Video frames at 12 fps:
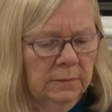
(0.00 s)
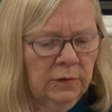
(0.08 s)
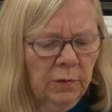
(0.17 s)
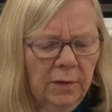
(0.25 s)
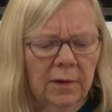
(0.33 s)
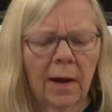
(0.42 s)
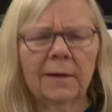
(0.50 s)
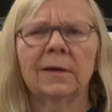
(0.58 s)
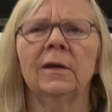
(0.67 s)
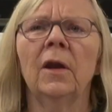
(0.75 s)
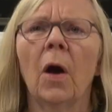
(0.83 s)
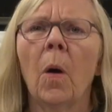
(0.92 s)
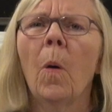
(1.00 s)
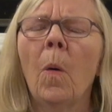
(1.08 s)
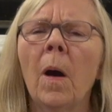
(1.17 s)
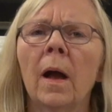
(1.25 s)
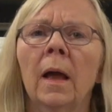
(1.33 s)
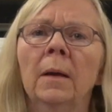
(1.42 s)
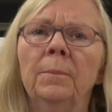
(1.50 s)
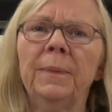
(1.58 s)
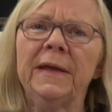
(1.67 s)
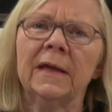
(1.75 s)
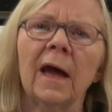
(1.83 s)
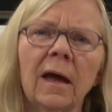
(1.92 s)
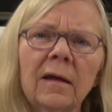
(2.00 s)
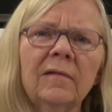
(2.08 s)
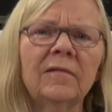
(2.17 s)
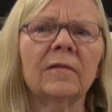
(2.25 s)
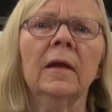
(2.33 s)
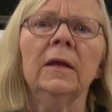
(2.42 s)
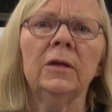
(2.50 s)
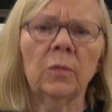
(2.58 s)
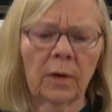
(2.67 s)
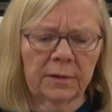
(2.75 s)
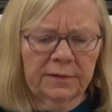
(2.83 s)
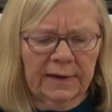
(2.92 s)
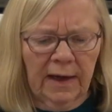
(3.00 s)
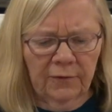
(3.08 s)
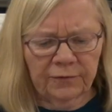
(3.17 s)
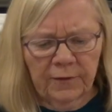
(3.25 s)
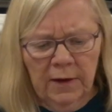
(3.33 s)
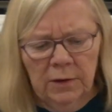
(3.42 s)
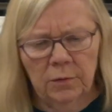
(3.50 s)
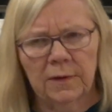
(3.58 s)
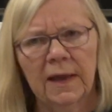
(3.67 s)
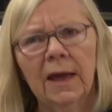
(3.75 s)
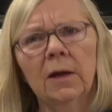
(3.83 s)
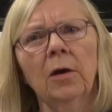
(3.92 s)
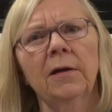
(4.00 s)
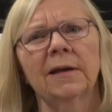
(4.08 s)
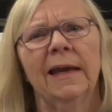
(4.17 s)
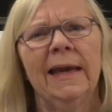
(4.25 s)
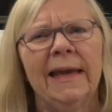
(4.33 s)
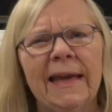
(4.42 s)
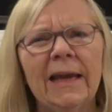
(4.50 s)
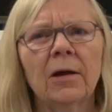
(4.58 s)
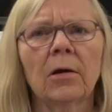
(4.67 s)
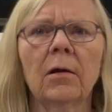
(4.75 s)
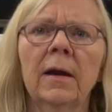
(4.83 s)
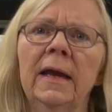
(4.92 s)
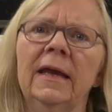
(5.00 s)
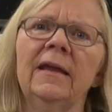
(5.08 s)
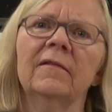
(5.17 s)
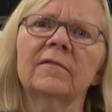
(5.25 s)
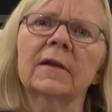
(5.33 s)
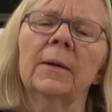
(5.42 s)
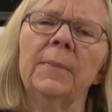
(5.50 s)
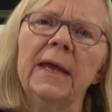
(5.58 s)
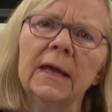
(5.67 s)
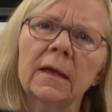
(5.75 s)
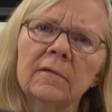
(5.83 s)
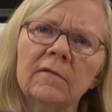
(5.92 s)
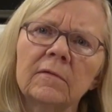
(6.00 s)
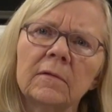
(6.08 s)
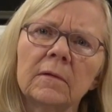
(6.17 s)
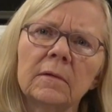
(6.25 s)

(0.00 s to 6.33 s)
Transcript: Do you not know, because you are deaf, you cannot hear his commands?